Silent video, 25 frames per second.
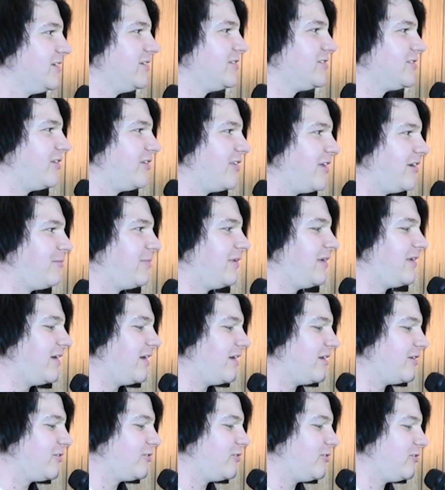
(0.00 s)
So that'd be
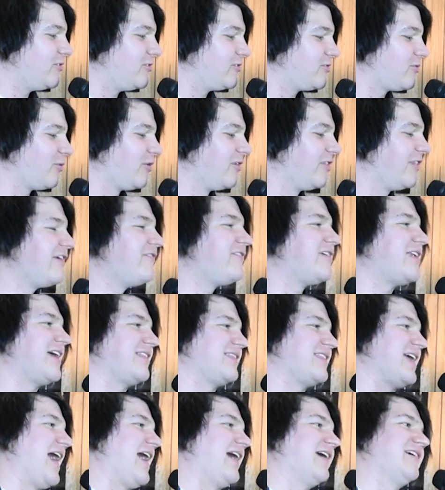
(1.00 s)
kind of cool. So we'll leave it
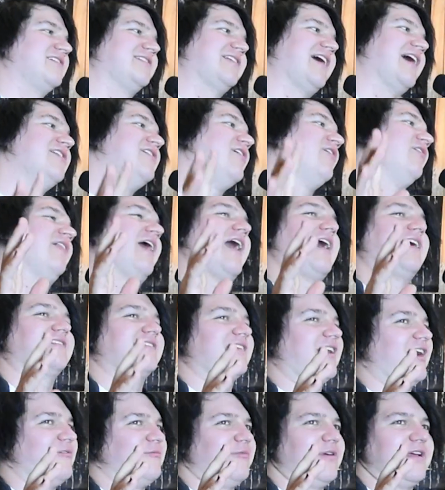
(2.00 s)
at that, because I know
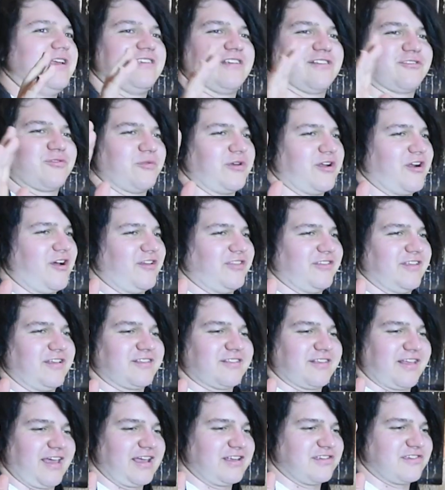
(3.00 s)
last time we just went on
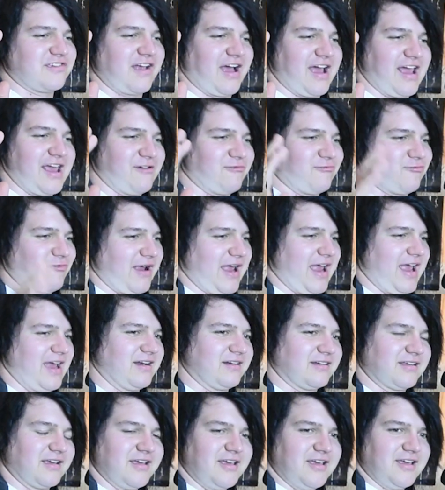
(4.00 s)
this like giant
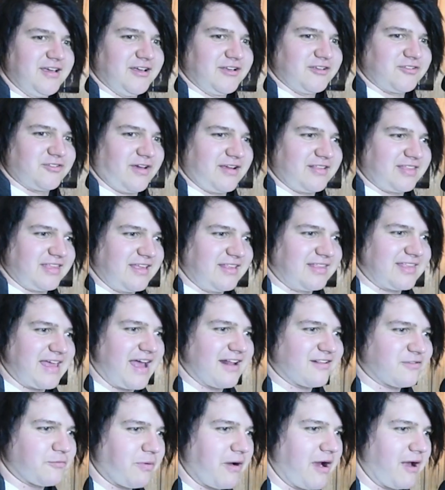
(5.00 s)
rant. So I think
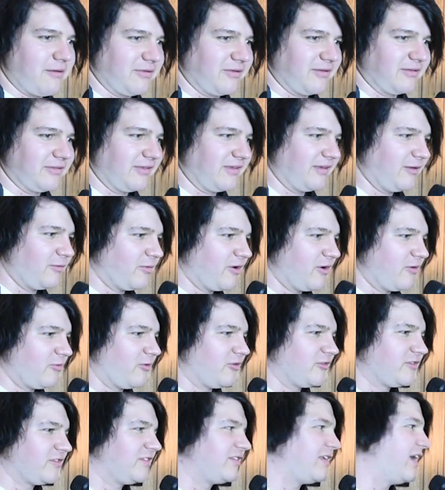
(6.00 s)
that's probably where
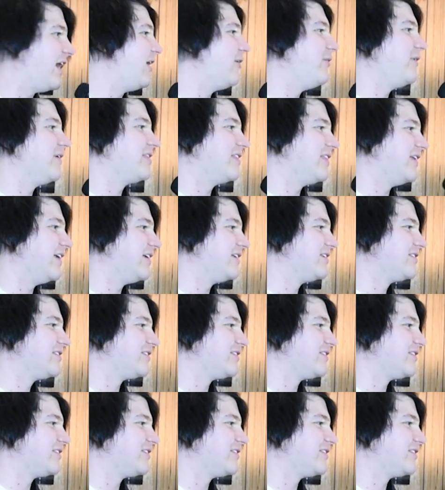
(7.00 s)
we'll stay with it.